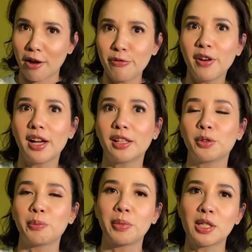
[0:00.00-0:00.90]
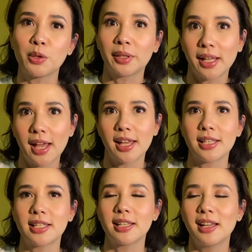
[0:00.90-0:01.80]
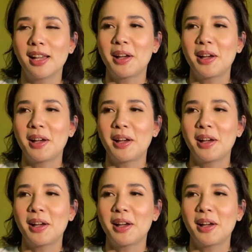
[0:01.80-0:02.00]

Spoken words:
have fun, don't be so tense.